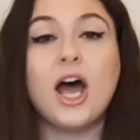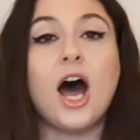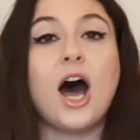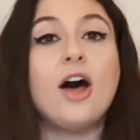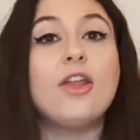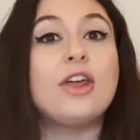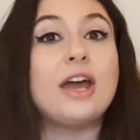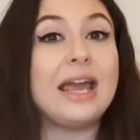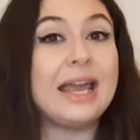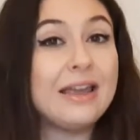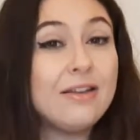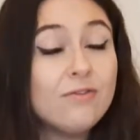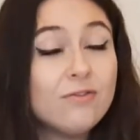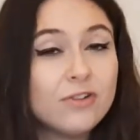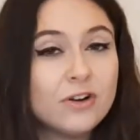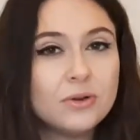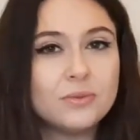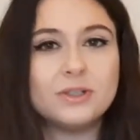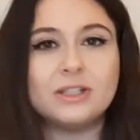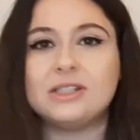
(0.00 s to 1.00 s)
other
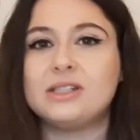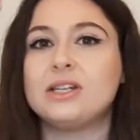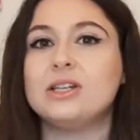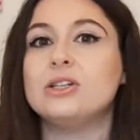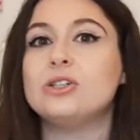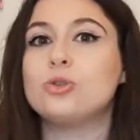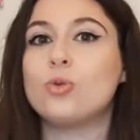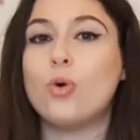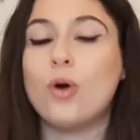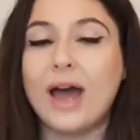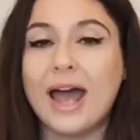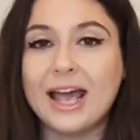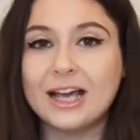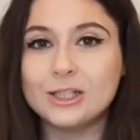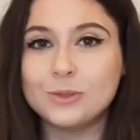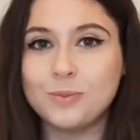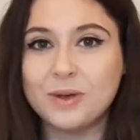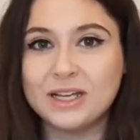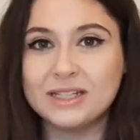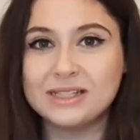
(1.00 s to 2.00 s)
influencers, or
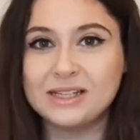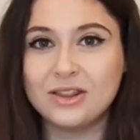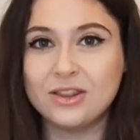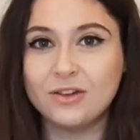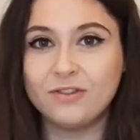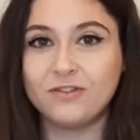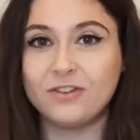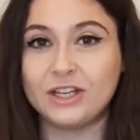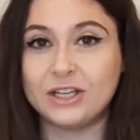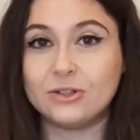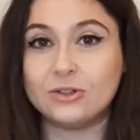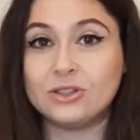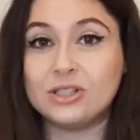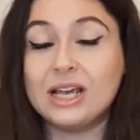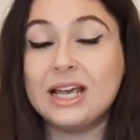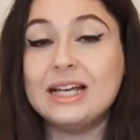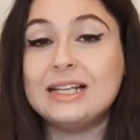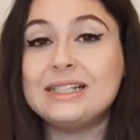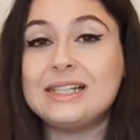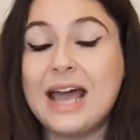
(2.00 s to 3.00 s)
experts in the field
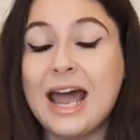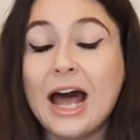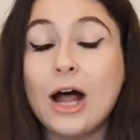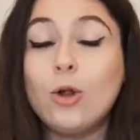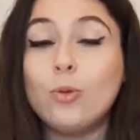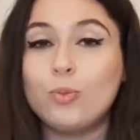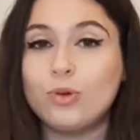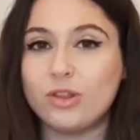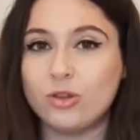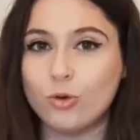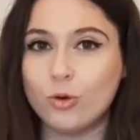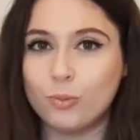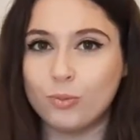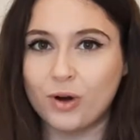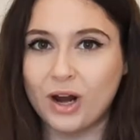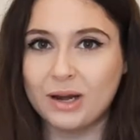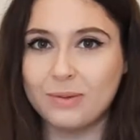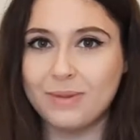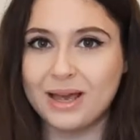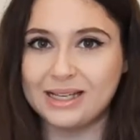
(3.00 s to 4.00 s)
to help with your
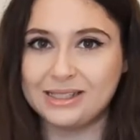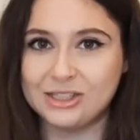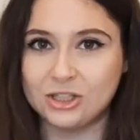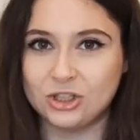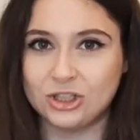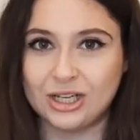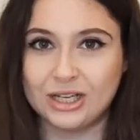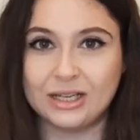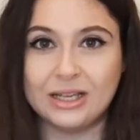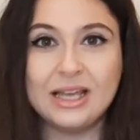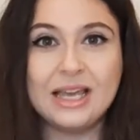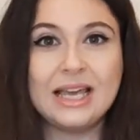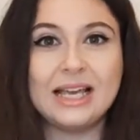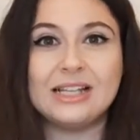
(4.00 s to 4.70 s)
brand messaging